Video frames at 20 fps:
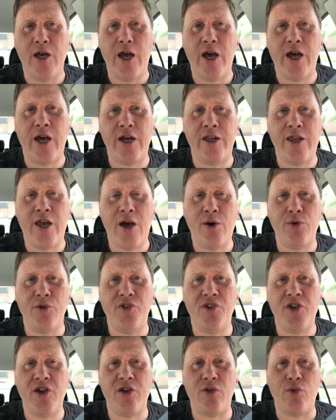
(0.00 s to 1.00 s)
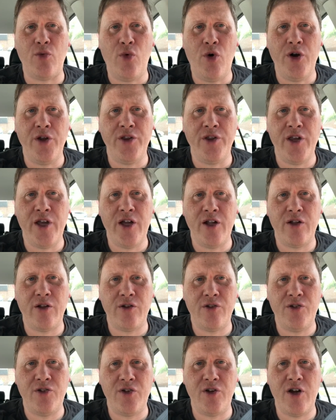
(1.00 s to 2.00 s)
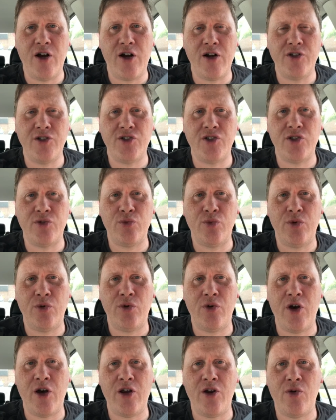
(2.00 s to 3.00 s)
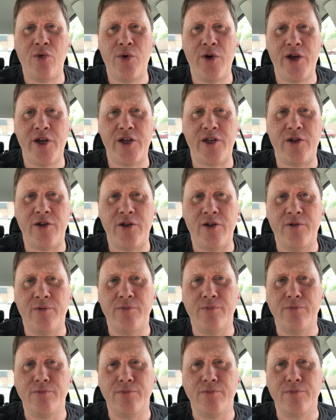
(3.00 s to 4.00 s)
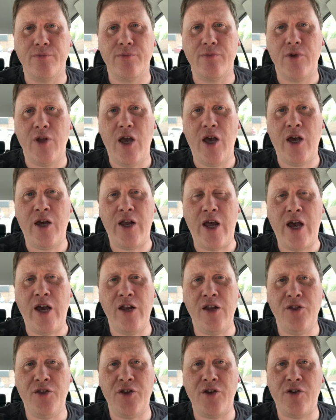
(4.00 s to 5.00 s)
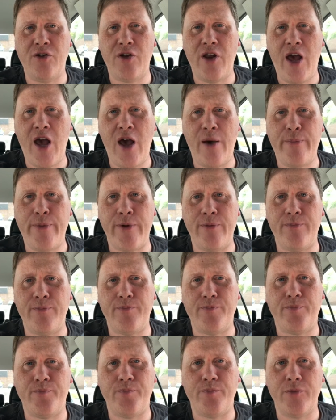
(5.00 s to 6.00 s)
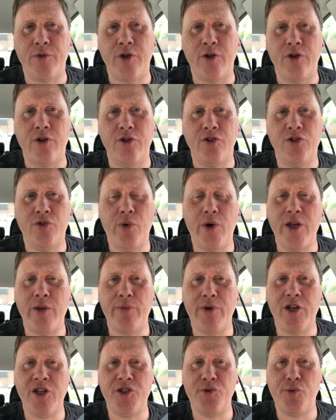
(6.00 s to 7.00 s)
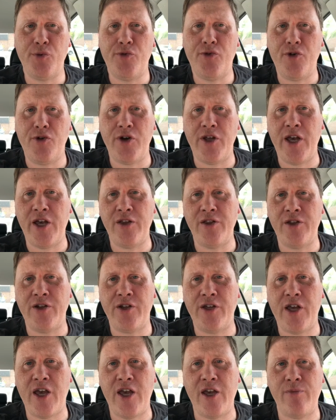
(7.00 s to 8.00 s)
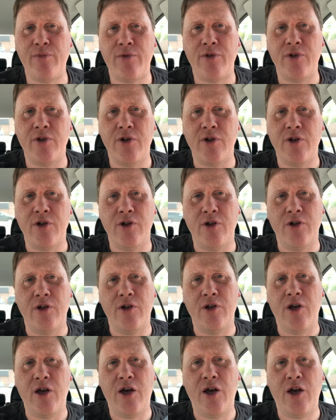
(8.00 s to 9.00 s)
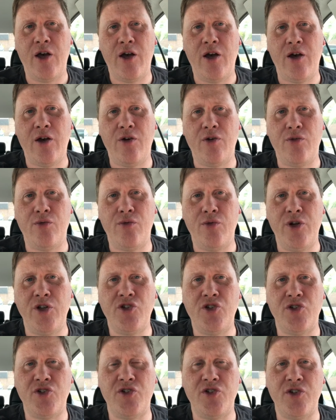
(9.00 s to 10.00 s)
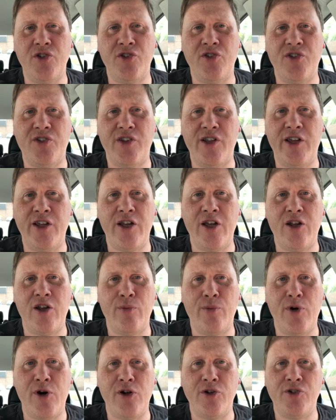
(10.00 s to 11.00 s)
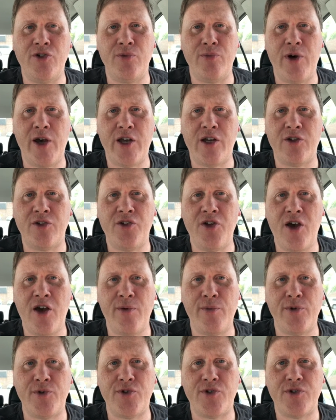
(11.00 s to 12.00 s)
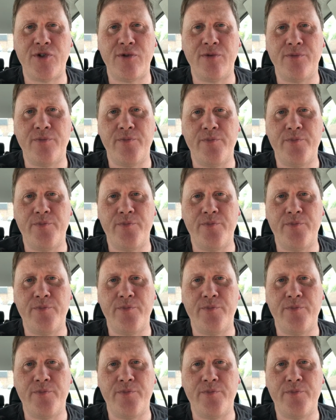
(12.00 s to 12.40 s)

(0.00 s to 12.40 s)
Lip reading: And that was it, 1-0 to the Arsenal. We were on our way. And anything could happen. 20 minutes before the end of the game, Richardson slid in a ball to Michael Thomas,